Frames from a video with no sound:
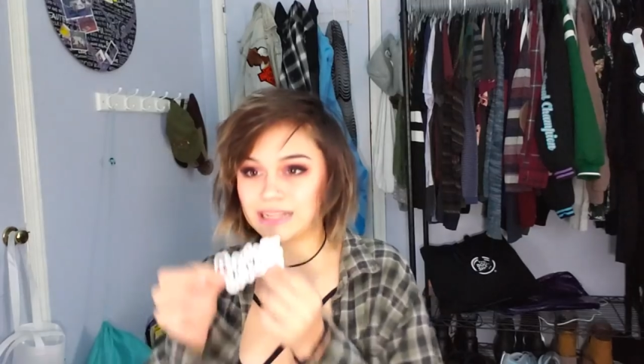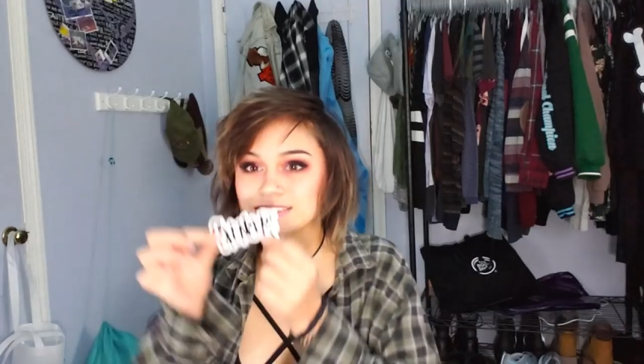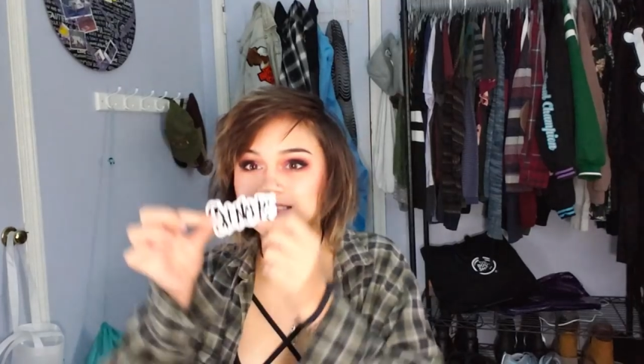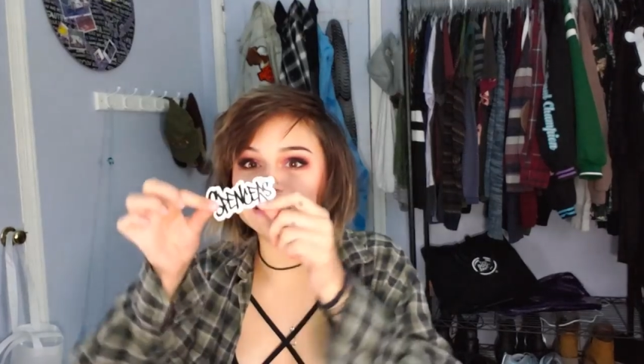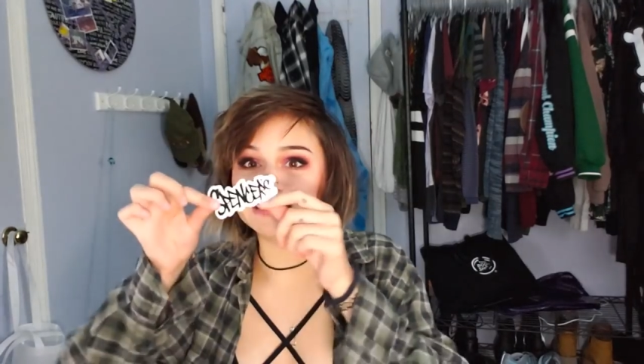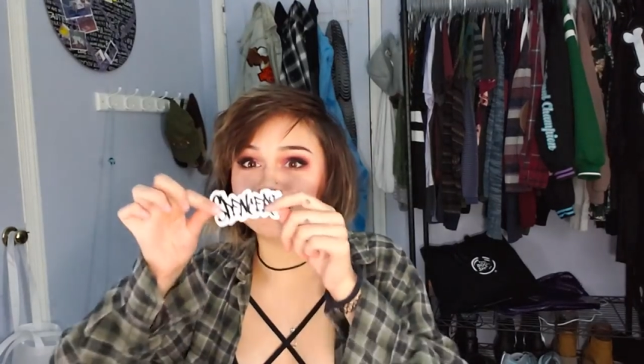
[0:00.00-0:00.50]
got a
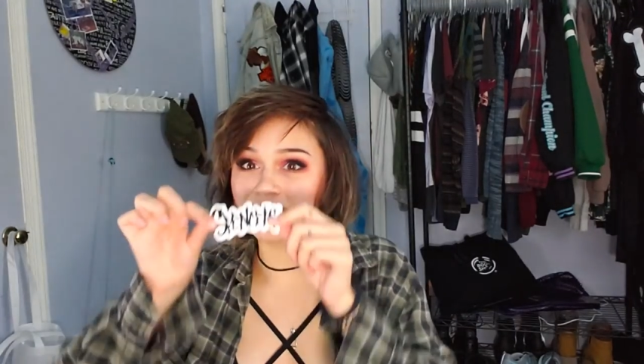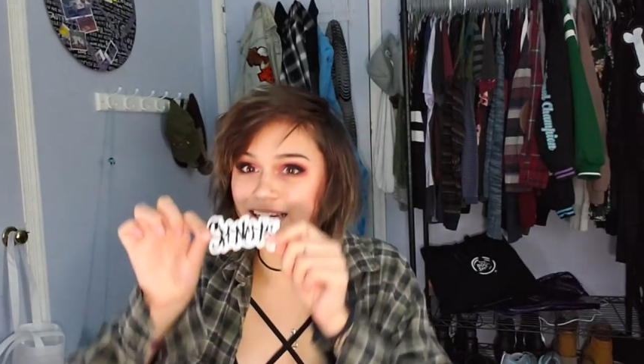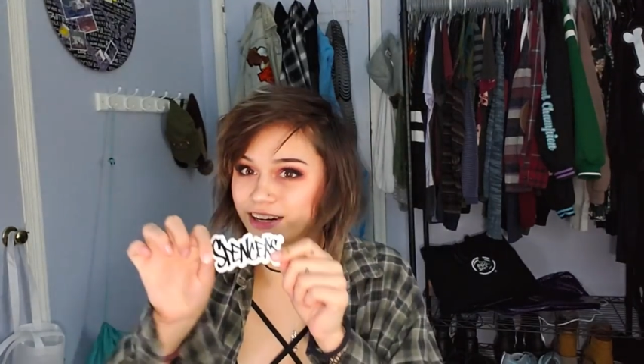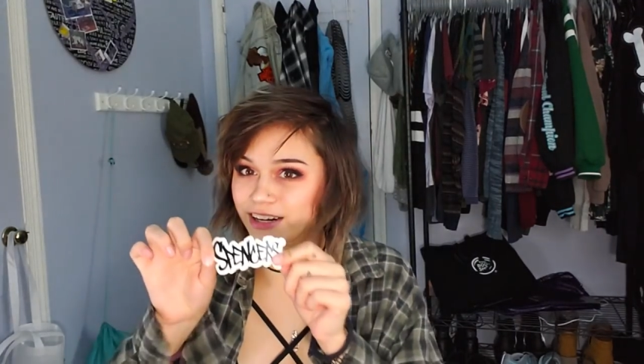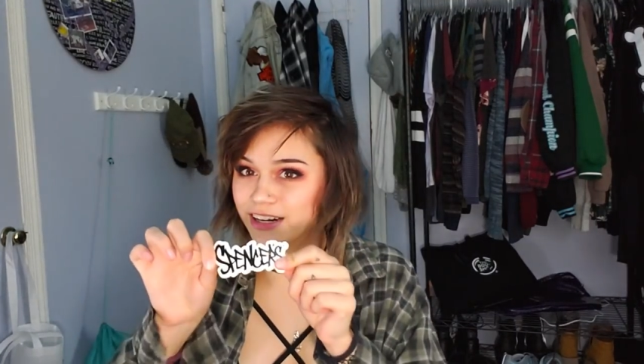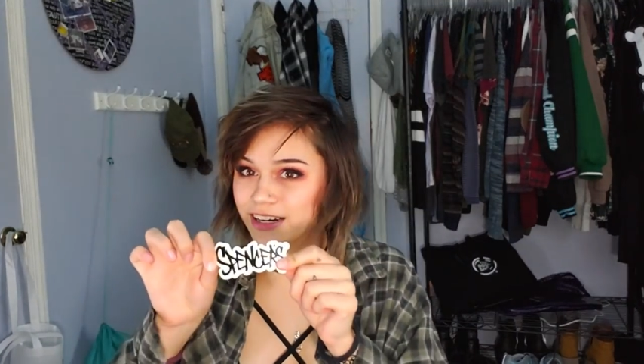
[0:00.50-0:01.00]
little
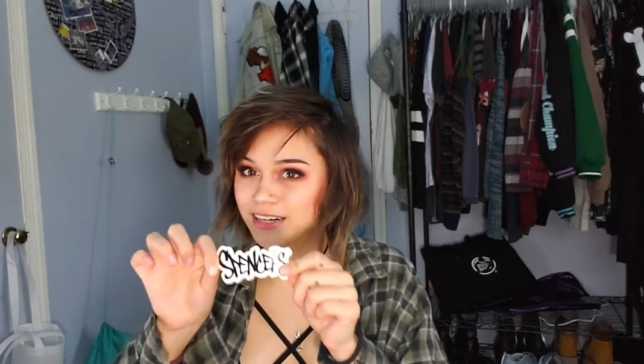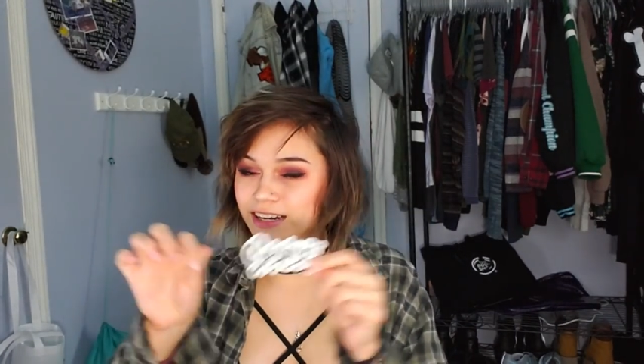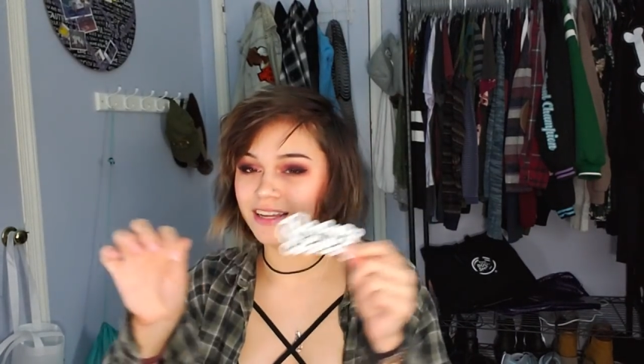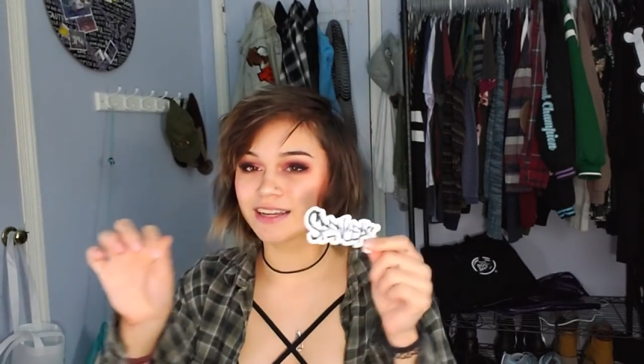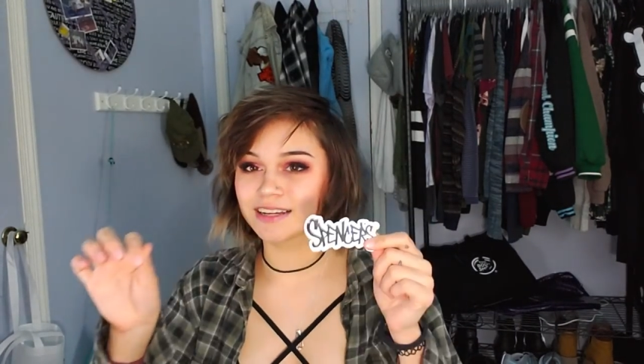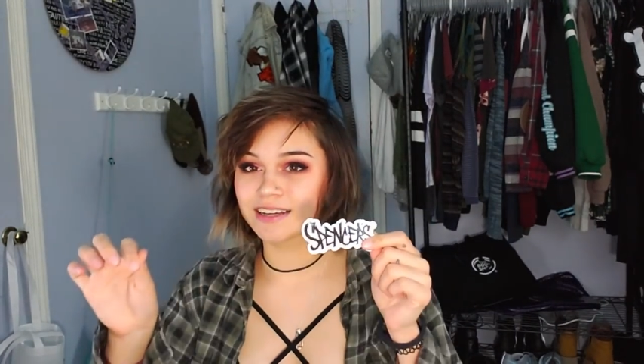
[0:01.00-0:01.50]
sticker.
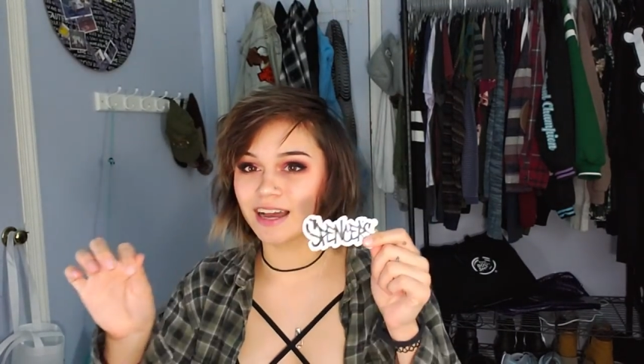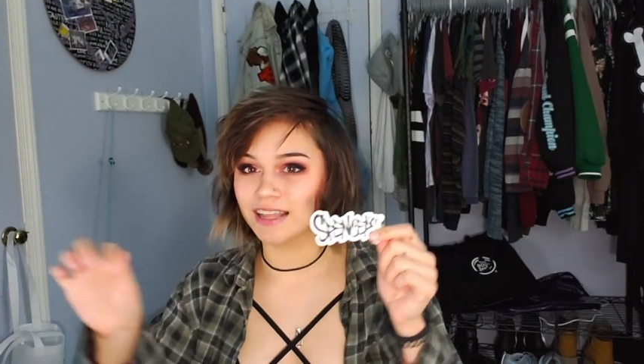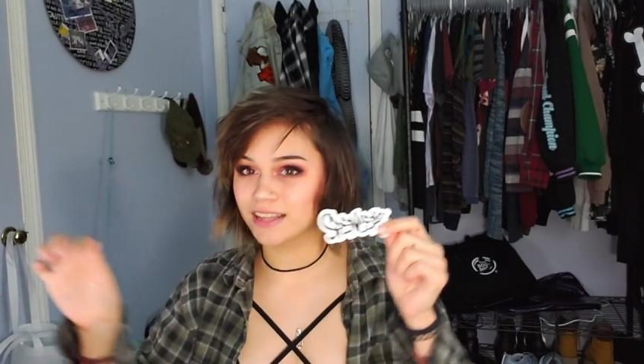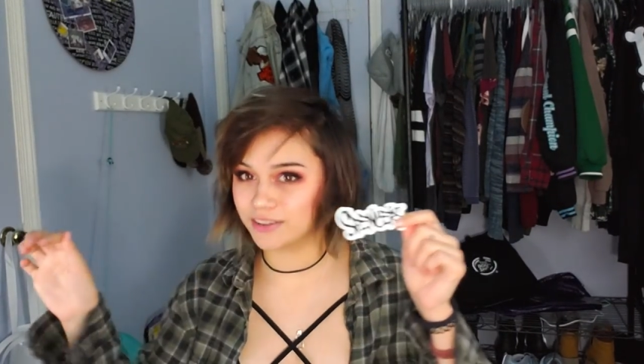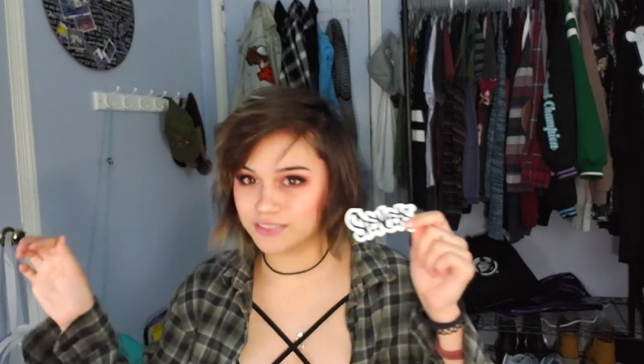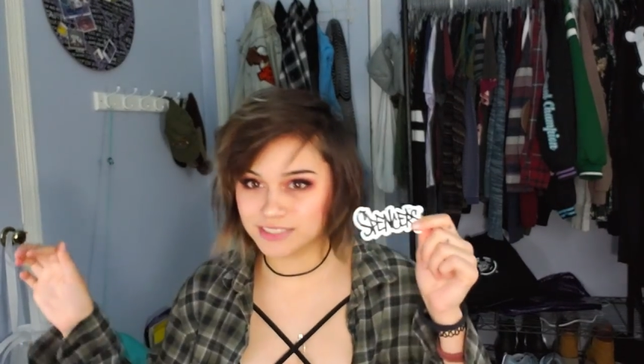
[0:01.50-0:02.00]

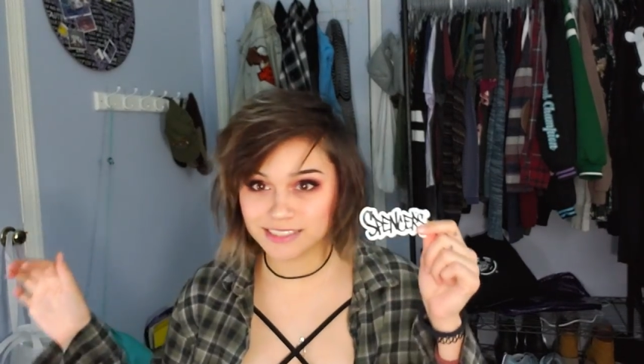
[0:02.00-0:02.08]
I love